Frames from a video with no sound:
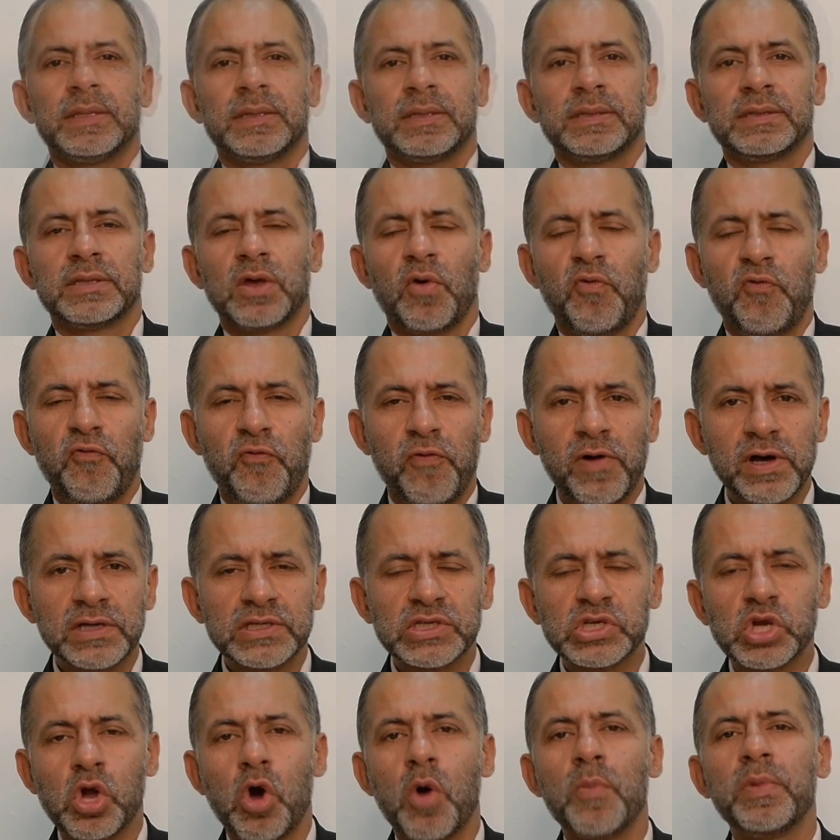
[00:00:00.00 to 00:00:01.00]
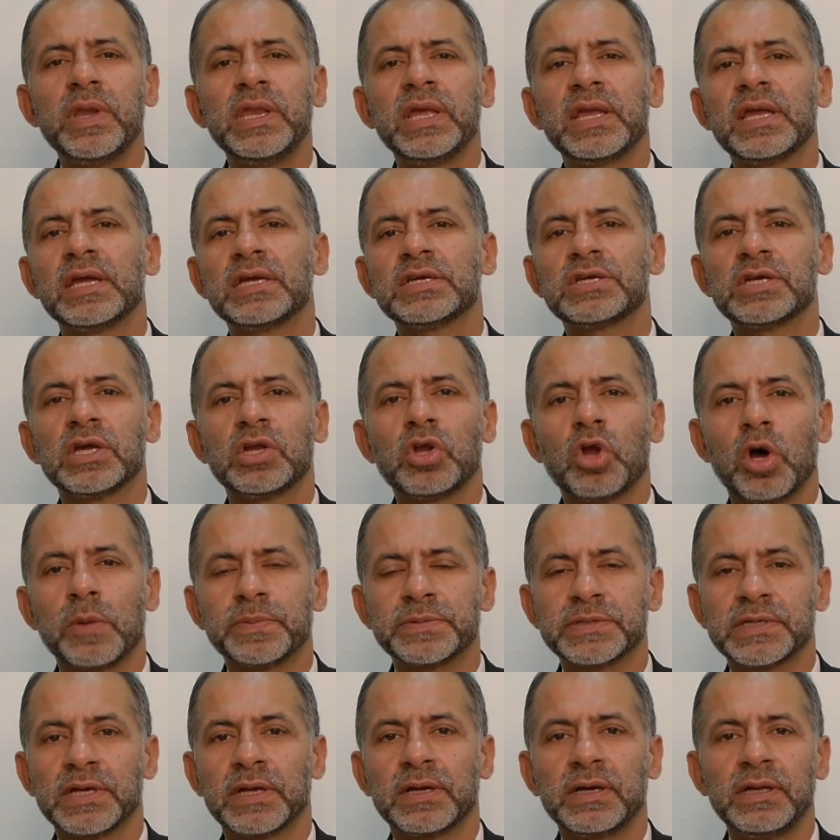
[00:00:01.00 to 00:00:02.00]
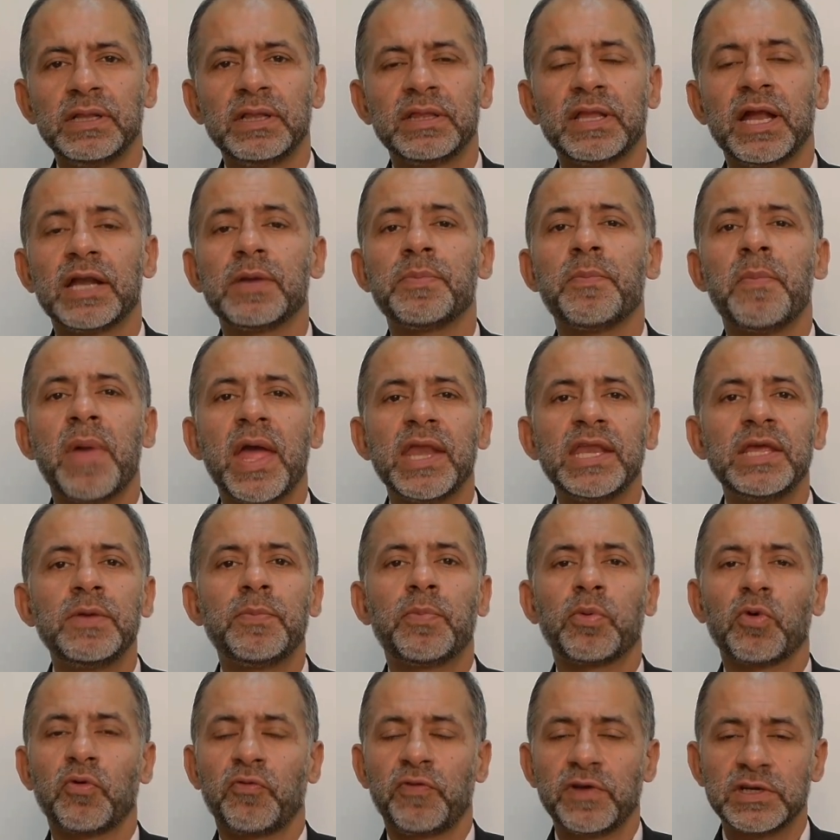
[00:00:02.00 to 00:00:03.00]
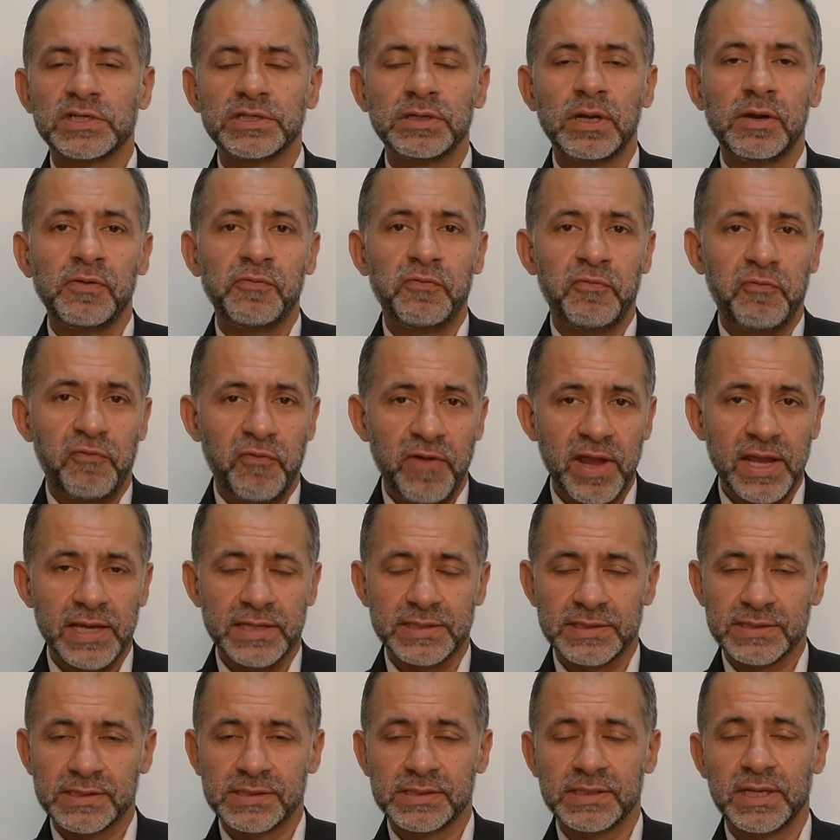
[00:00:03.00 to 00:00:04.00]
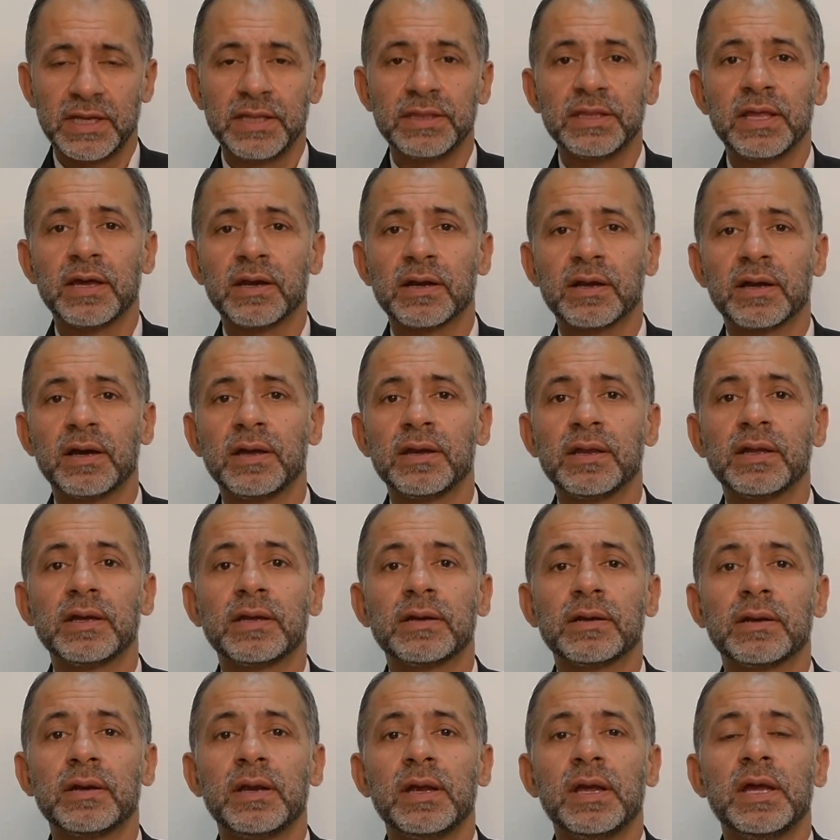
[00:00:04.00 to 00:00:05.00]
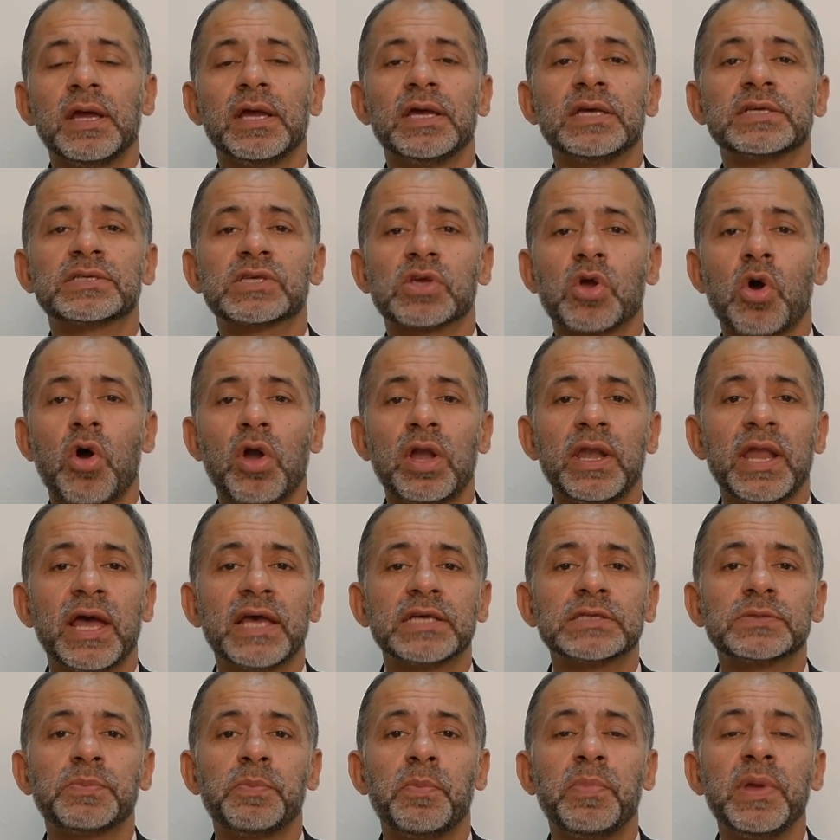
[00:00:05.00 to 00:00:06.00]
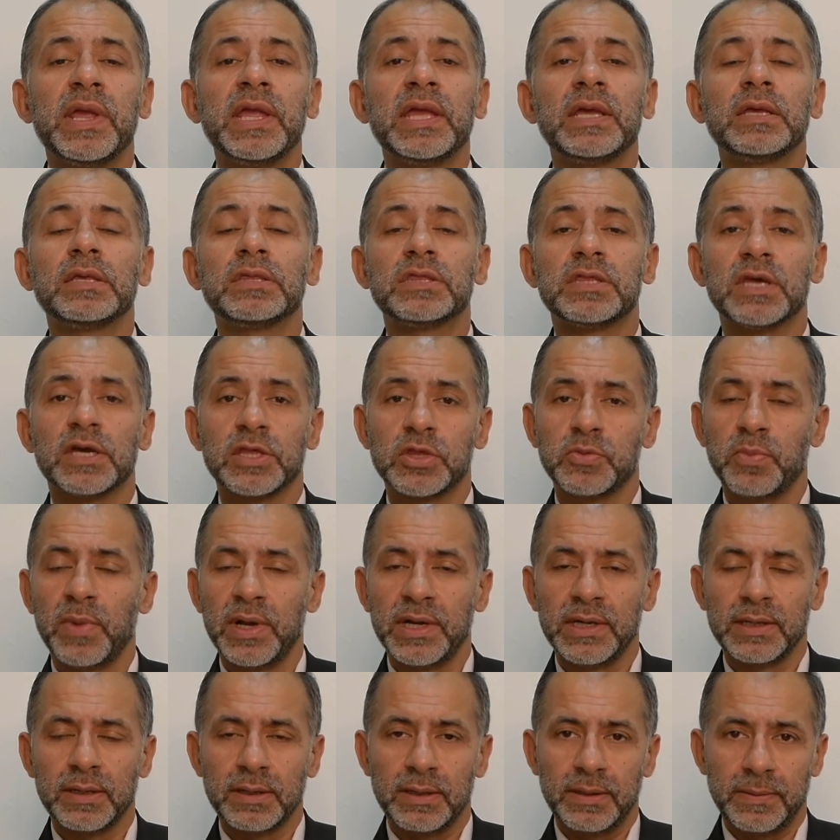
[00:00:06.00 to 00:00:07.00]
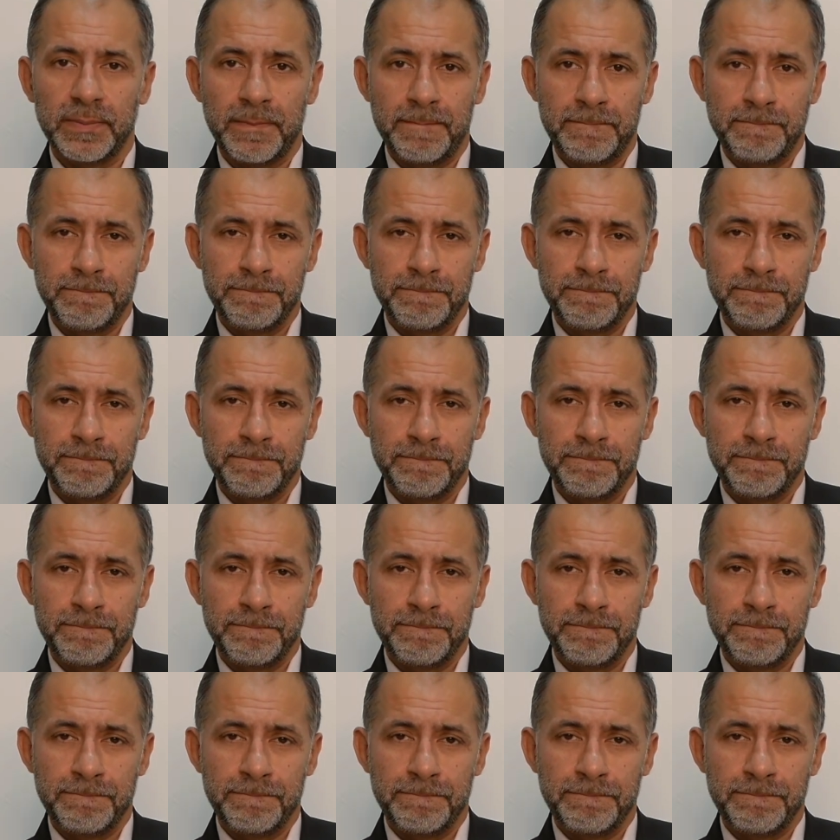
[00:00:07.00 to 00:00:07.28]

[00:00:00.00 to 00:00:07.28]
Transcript: The first communication obstacle that many professionals face in their career is called as being judgmental.